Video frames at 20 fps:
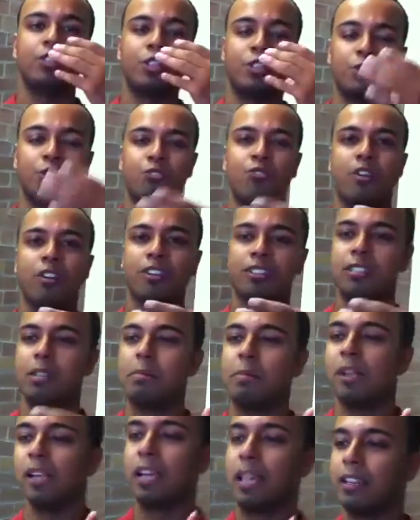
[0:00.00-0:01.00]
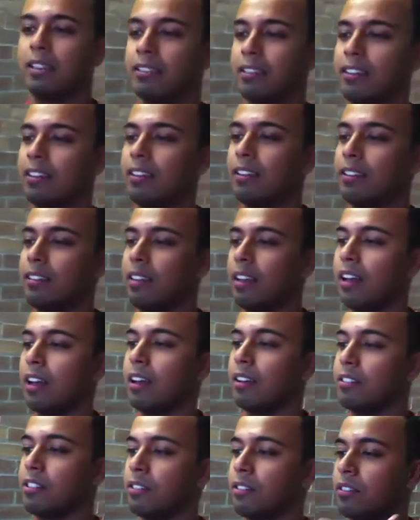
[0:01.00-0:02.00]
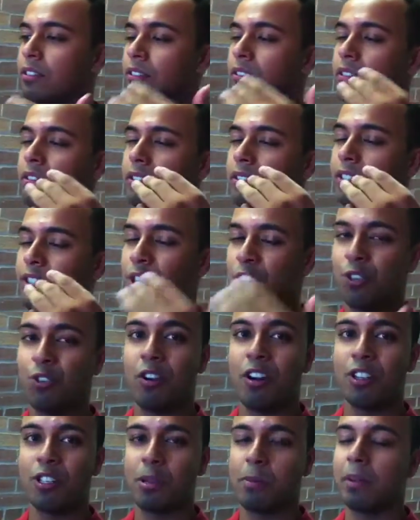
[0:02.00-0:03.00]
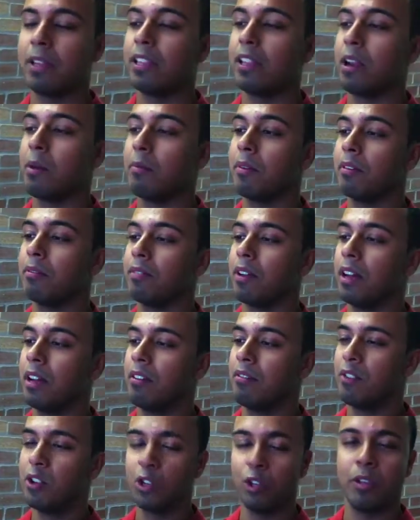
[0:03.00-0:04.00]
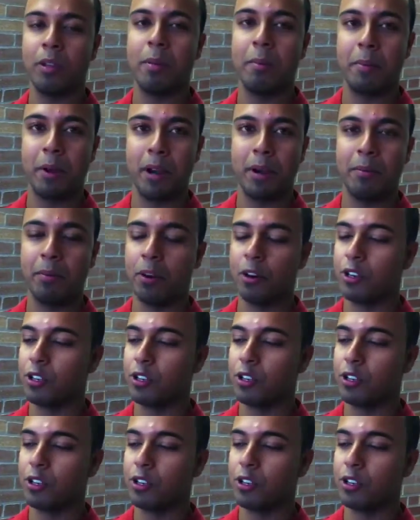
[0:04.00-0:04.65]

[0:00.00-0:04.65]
try to simulate that I'm a visually impaired